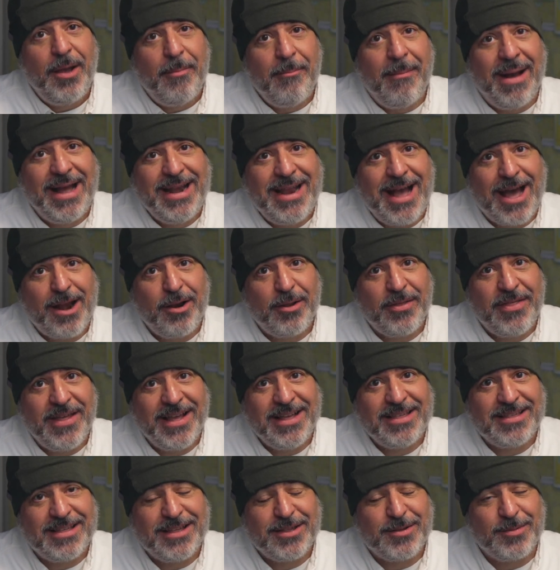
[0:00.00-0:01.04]
My daughter
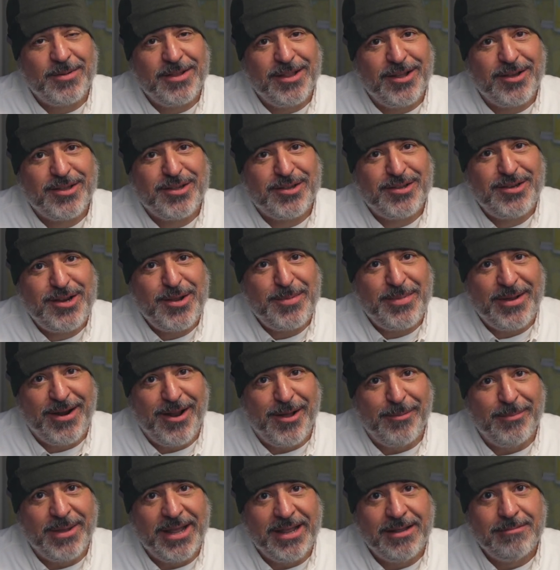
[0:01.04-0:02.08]
thinks this one looks stupid
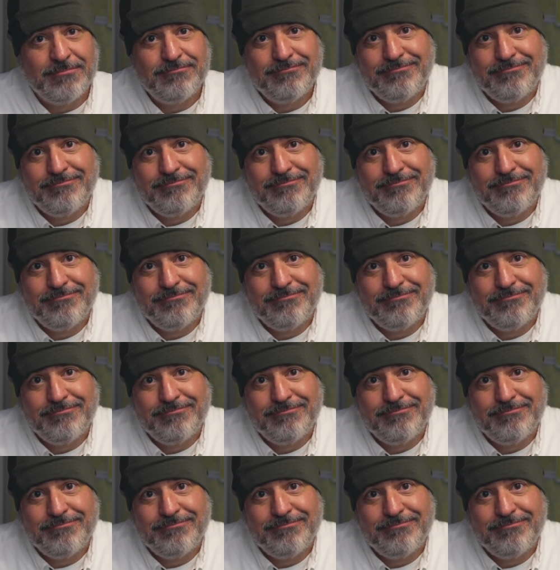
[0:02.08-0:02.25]
on me.